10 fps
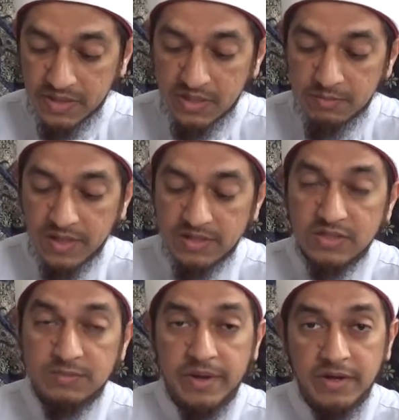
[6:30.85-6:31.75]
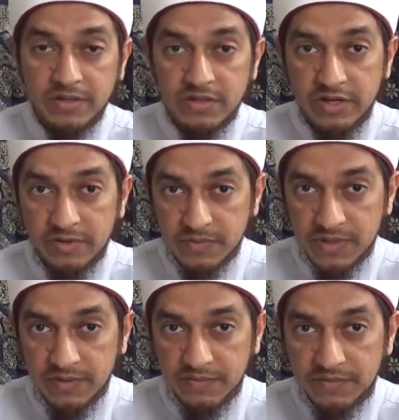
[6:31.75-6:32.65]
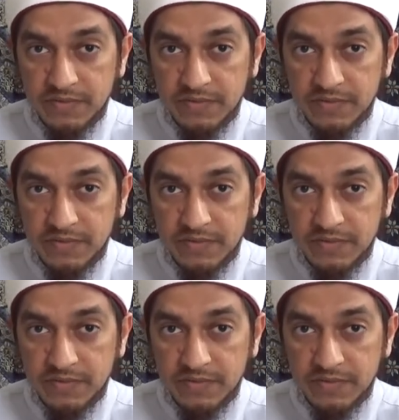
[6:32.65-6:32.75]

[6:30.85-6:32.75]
he placed his parents near himself.